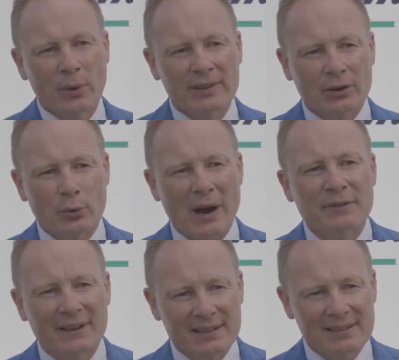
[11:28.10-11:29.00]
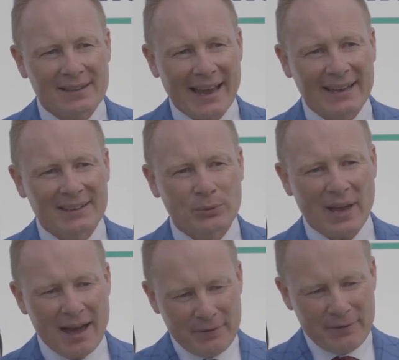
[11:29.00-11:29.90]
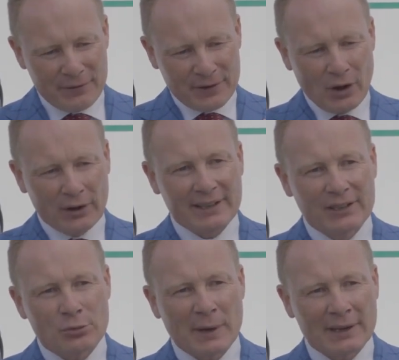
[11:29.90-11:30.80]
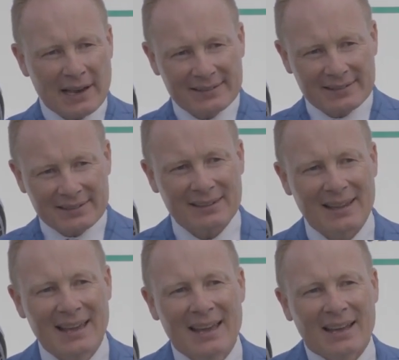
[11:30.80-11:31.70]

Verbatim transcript: with the graphic design that we have, you know, on the instrument clusters.